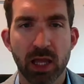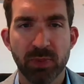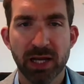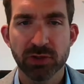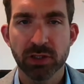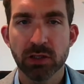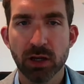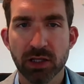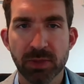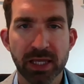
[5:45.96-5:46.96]
Patrick,
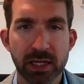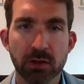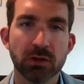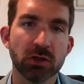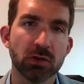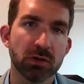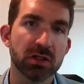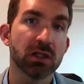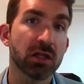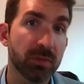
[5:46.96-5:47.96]
at the beginning you told
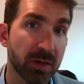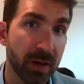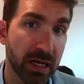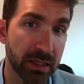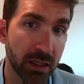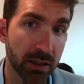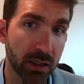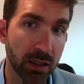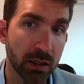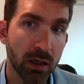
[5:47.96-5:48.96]
us a little bit about
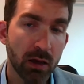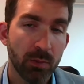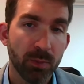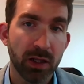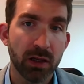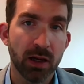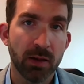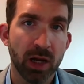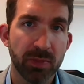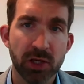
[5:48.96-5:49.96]
Anility, but
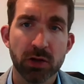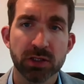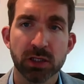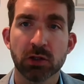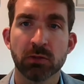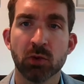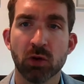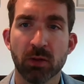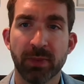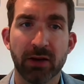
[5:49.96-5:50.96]
I'd be curious to learn
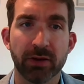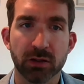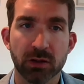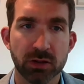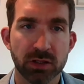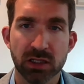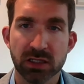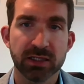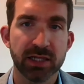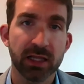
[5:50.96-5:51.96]
more about it. Could you tell
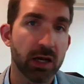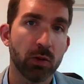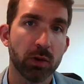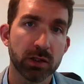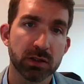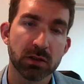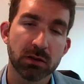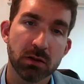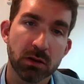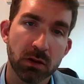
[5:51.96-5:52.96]
us exactly how it works?